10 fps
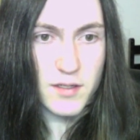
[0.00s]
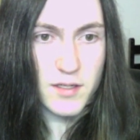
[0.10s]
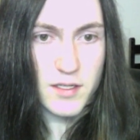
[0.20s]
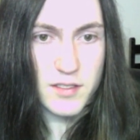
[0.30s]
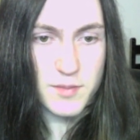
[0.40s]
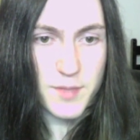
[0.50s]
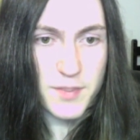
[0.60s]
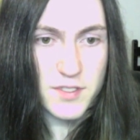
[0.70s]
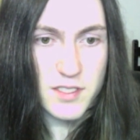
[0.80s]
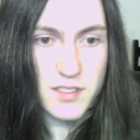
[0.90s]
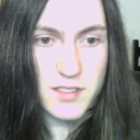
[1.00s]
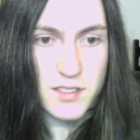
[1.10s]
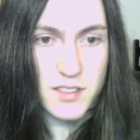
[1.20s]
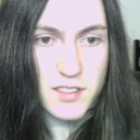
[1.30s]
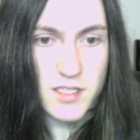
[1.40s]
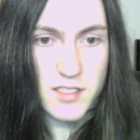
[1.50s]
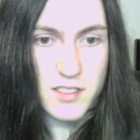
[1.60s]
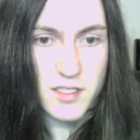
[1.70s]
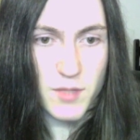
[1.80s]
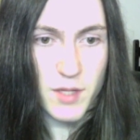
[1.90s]
Not that it's my business. He discussed
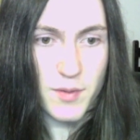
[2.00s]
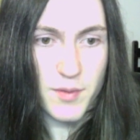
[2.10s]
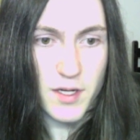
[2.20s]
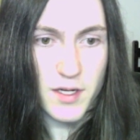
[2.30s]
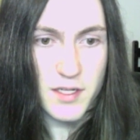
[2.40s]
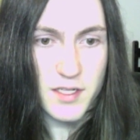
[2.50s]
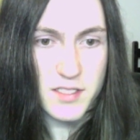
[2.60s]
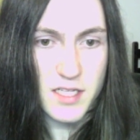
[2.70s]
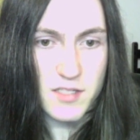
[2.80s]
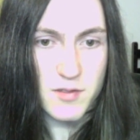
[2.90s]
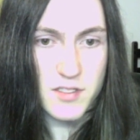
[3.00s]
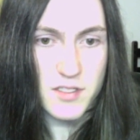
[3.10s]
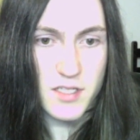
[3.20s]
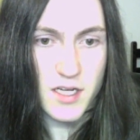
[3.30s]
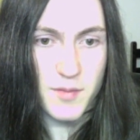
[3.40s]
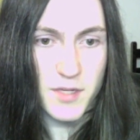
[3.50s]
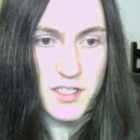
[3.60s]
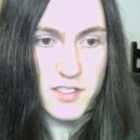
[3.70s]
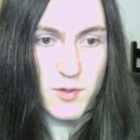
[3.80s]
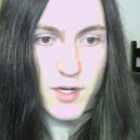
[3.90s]
it, blah, blah, blah, in his last question time. And he's
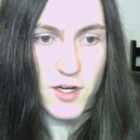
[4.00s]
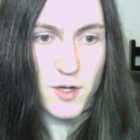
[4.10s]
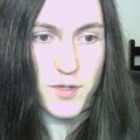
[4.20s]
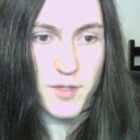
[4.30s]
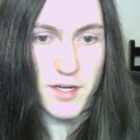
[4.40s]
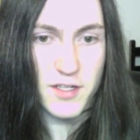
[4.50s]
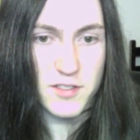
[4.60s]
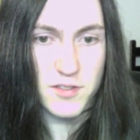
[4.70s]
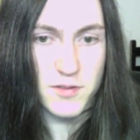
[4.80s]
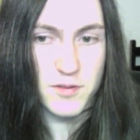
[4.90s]
quite open about it, too.